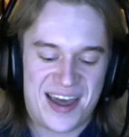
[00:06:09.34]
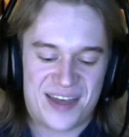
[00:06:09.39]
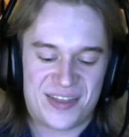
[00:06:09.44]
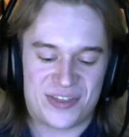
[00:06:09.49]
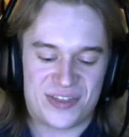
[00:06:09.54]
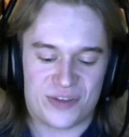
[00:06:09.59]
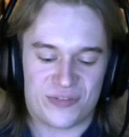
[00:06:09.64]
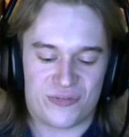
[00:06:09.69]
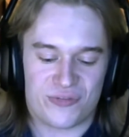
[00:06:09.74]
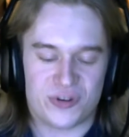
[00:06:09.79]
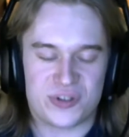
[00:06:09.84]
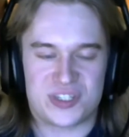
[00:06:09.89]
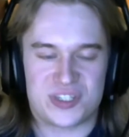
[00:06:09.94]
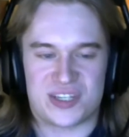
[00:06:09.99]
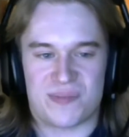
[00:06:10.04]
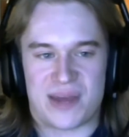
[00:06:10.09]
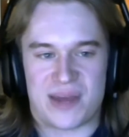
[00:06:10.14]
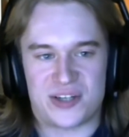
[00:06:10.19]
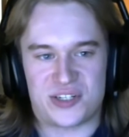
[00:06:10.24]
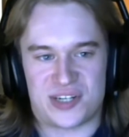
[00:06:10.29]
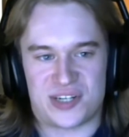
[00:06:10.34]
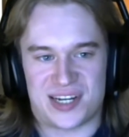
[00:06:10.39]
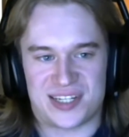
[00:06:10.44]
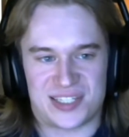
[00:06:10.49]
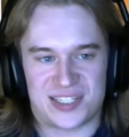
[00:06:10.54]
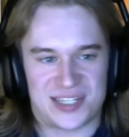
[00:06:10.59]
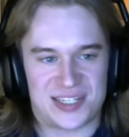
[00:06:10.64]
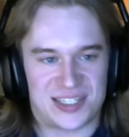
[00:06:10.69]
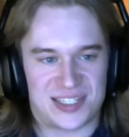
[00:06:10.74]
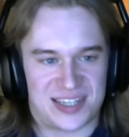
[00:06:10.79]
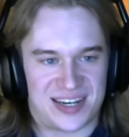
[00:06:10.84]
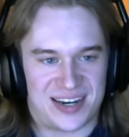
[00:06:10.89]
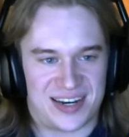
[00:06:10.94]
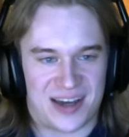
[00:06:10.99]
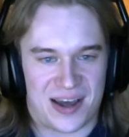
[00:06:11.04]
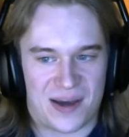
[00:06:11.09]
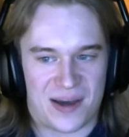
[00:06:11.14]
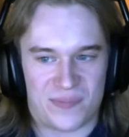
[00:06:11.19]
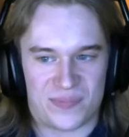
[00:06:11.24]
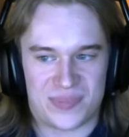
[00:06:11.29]
the first dimension exists in
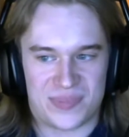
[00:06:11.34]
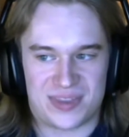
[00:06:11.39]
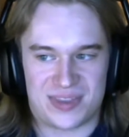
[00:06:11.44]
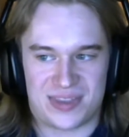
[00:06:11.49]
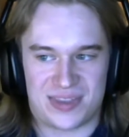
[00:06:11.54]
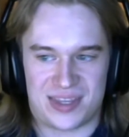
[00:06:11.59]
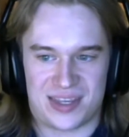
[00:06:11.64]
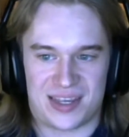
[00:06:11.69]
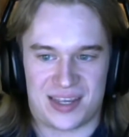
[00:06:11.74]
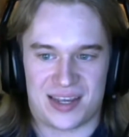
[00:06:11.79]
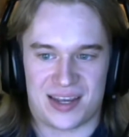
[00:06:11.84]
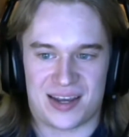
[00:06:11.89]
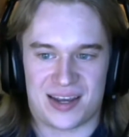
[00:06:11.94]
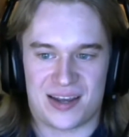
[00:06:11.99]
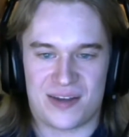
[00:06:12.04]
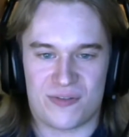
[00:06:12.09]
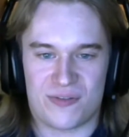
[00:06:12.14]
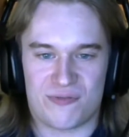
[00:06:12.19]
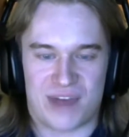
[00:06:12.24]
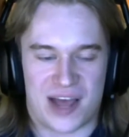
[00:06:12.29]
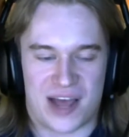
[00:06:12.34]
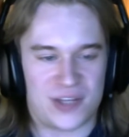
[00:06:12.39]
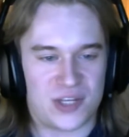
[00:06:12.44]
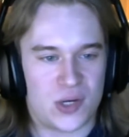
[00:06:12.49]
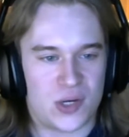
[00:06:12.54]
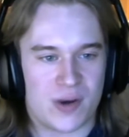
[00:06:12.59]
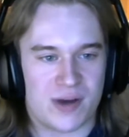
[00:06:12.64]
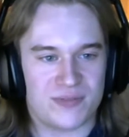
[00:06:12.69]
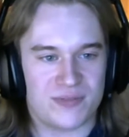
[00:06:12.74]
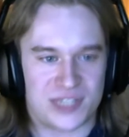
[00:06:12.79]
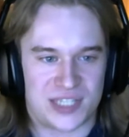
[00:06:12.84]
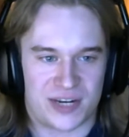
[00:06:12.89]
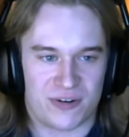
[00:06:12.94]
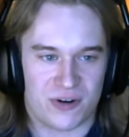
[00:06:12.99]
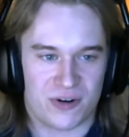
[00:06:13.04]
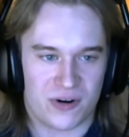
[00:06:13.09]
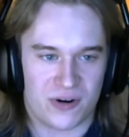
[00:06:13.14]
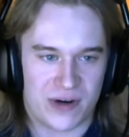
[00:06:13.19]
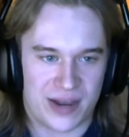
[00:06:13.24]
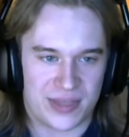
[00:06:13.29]
the value of
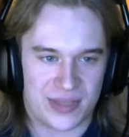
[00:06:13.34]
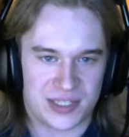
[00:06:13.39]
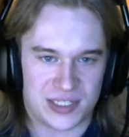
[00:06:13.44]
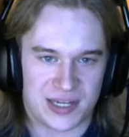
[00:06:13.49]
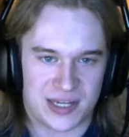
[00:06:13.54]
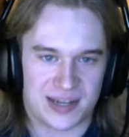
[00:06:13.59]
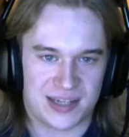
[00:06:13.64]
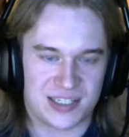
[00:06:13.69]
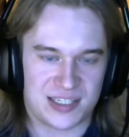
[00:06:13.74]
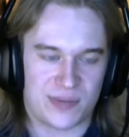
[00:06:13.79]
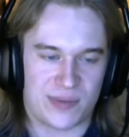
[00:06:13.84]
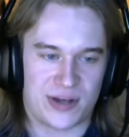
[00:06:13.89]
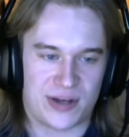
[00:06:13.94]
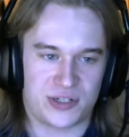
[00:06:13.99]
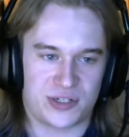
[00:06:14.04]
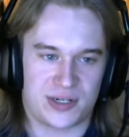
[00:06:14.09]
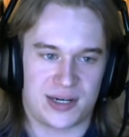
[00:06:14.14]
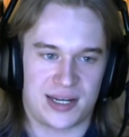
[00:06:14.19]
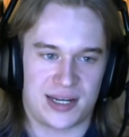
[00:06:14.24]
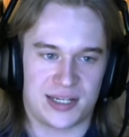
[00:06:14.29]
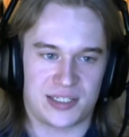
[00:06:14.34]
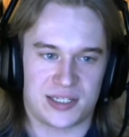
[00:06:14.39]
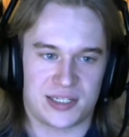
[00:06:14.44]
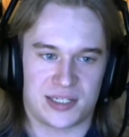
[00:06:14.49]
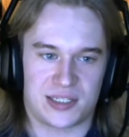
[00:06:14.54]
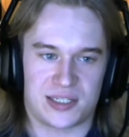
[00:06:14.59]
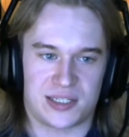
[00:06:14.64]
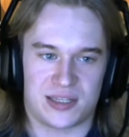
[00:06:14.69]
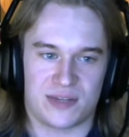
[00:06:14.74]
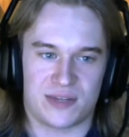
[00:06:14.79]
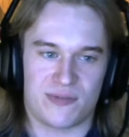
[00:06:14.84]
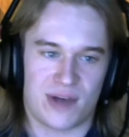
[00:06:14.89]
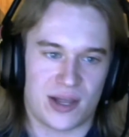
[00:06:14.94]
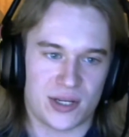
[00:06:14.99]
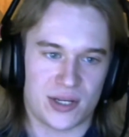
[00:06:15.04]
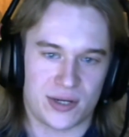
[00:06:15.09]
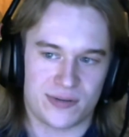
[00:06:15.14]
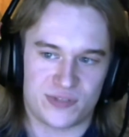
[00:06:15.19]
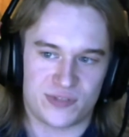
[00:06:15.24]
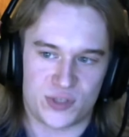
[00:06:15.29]
0, and the second dimension exists in the
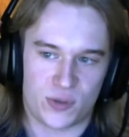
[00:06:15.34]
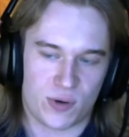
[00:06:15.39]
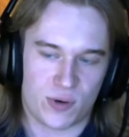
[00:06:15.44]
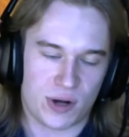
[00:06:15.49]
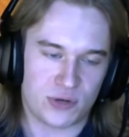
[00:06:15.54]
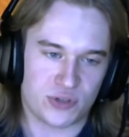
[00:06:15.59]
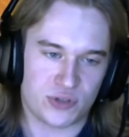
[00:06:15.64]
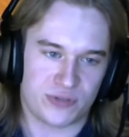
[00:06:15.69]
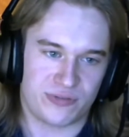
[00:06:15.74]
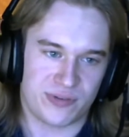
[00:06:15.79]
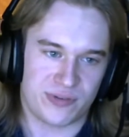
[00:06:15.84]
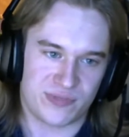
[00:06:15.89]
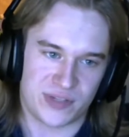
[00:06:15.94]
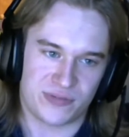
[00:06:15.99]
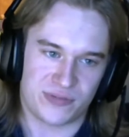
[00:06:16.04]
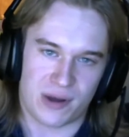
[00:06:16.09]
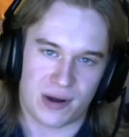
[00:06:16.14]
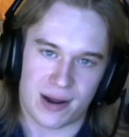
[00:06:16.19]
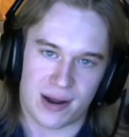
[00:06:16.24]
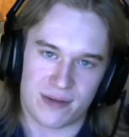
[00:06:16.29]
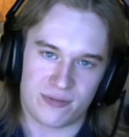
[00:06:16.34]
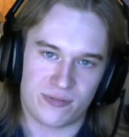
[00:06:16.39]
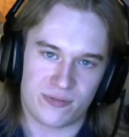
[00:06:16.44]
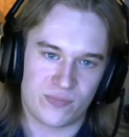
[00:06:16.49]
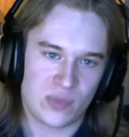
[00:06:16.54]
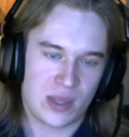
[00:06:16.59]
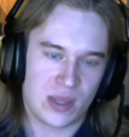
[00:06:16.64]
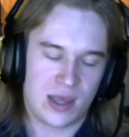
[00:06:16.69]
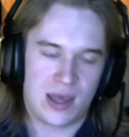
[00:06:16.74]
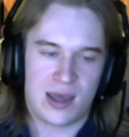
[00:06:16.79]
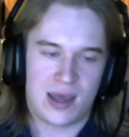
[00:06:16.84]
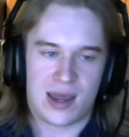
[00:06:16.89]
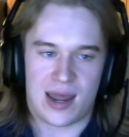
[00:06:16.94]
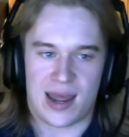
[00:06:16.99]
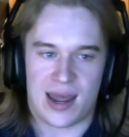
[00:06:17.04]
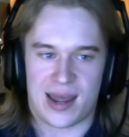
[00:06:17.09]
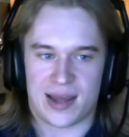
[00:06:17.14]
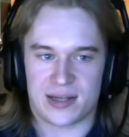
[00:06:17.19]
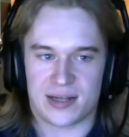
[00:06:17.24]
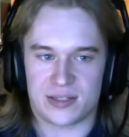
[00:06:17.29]
value of 255.
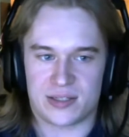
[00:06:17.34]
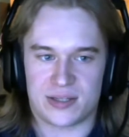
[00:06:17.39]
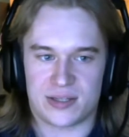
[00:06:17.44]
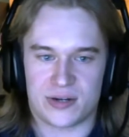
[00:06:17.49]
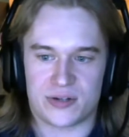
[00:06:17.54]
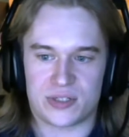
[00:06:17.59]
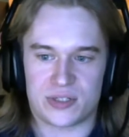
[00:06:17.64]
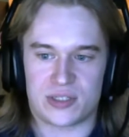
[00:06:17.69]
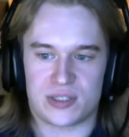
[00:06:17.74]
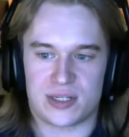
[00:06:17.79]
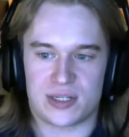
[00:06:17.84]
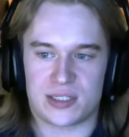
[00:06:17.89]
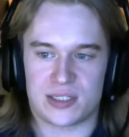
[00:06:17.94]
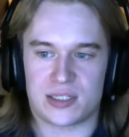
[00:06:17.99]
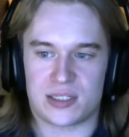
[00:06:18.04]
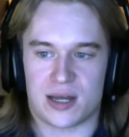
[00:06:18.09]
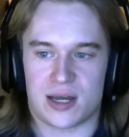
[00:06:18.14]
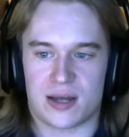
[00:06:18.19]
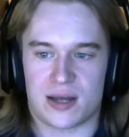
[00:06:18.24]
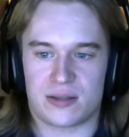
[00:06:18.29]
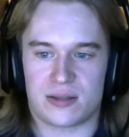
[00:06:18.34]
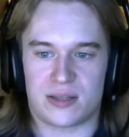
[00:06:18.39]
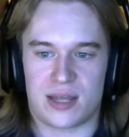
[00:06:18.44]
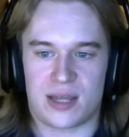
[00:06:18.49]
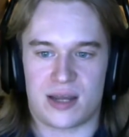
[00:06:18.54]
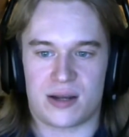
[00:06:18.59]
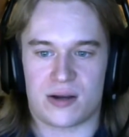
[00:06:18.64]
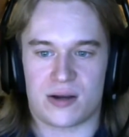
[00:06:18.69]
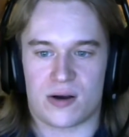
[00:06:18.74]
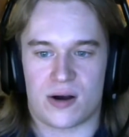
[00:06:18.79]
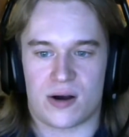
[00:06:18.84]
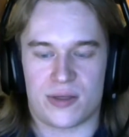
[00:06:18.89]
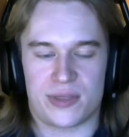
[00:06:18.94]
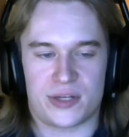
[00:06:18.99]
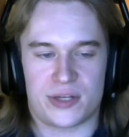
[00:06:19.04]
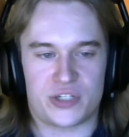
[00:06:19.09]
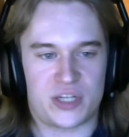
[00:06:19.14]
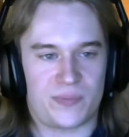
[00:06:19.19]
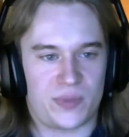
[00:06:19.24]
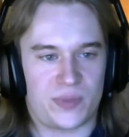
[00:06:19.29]
And there's this thing on
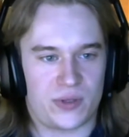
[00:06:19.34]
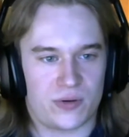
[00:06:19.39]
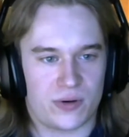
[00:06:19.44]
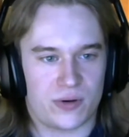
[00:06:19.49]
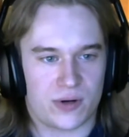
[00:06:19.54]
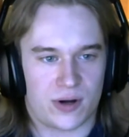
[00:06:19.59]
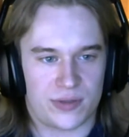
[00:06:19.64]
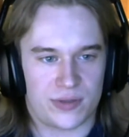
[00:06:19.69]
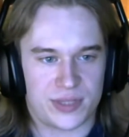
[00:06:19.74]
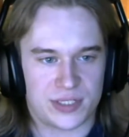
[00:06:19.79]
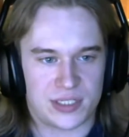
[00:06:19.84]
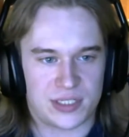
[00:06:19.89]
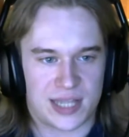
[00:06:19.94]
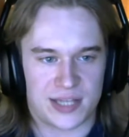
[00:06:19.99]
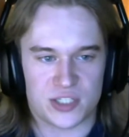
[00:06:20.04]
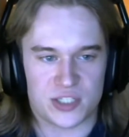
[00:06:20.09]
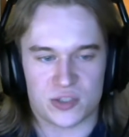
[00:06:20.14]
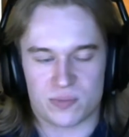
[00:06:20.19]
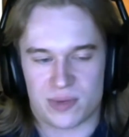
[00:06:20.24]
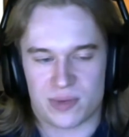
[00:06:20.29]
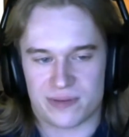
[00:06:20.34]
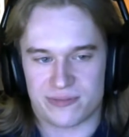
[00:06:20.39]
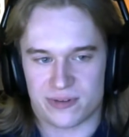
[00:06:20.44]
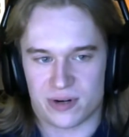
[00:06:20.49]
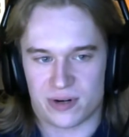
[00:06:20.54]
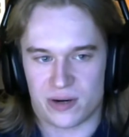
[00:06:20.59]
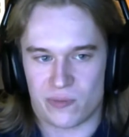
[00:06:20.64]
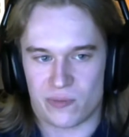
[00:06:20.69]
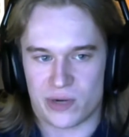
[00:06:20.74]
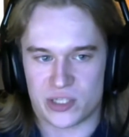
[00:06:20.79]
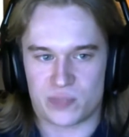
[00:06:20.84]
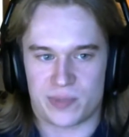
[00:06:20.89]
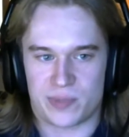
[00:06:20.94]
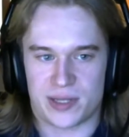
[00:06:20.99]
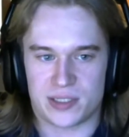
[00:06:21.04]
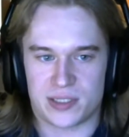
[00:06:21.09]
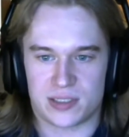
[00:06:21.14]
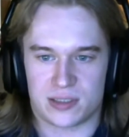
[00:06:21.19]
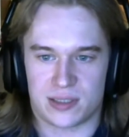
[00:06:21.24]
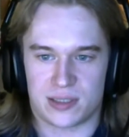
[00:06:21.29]
the GPU called the stencil buffer, which
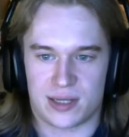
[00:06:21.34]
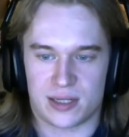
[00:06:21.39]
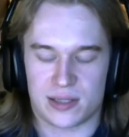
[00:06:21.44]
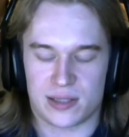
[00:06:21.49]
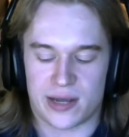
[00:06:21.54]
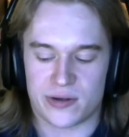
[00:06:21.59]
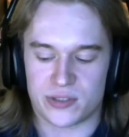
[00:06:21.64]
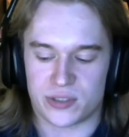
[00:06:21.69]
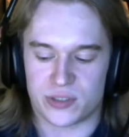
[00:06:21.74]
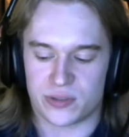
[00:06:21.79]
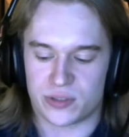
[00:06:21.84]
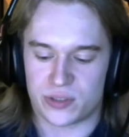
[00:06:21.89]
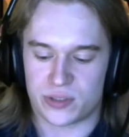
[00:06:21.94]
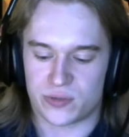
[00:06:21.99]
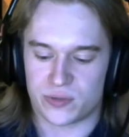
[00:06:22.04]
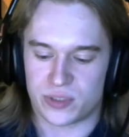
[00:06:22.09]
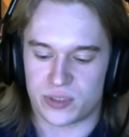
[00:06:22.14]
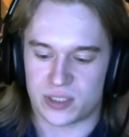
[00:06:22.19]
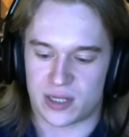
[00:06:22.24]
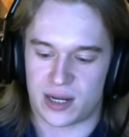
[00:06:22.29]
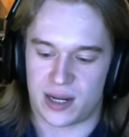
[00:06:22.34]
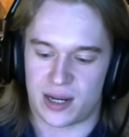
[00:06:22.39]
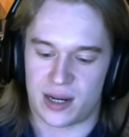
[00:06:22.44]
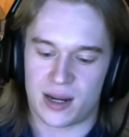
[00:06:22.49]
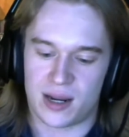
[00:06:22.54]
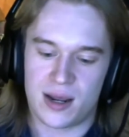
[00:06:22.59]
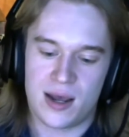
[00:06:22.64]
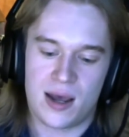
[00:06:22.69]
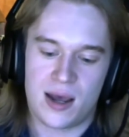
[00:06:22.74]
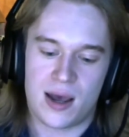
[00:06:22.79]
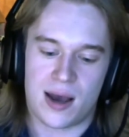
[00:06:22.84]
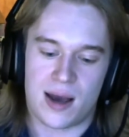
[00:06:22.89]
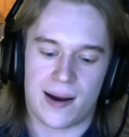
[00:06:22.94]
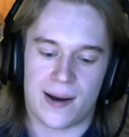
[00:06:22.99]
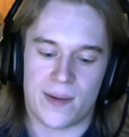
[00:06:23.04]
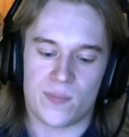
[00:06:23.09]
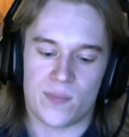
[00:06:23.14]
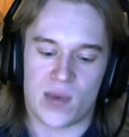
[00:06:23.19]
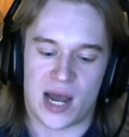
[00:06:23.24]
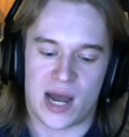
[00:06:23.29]
basically allows you to say,
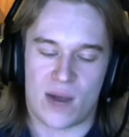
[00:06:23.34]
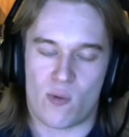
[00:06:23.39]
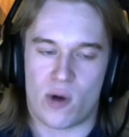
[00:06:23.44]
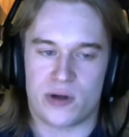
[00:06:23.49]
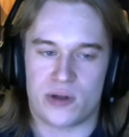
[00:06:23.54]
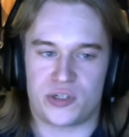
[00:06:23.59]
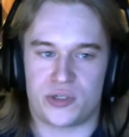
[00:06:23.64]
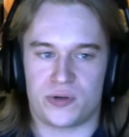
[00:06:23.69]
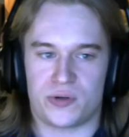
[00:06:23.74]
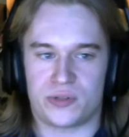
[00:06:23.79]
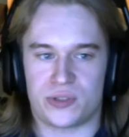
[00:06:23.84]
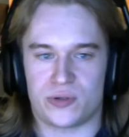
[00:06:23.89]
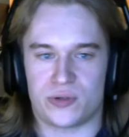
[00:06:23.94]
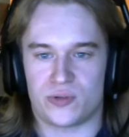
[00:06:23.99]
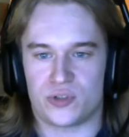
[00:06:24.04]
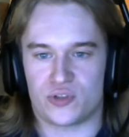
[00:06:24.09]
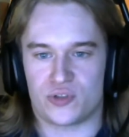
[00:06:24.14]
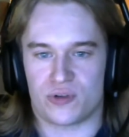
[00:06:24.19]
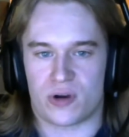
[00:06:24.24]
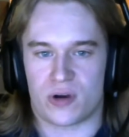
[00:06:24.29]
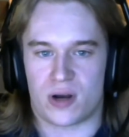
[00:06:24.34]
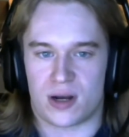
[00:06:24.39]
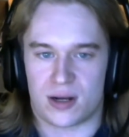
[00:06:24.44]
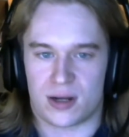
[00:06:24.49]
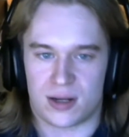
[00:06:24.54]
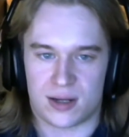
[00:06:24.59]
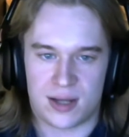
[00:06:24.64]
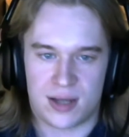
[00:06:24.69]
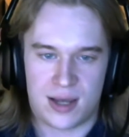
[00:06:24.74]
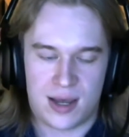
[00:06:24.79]
I want you to draw